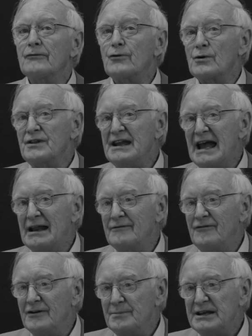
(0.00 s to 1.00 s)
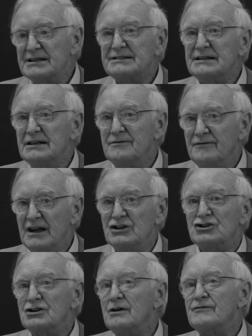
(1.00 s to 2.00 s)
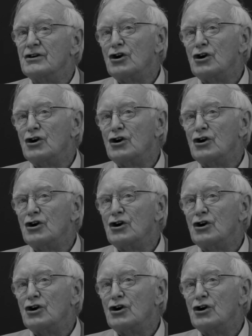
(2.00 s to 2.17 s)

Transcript: before the amphibious invasion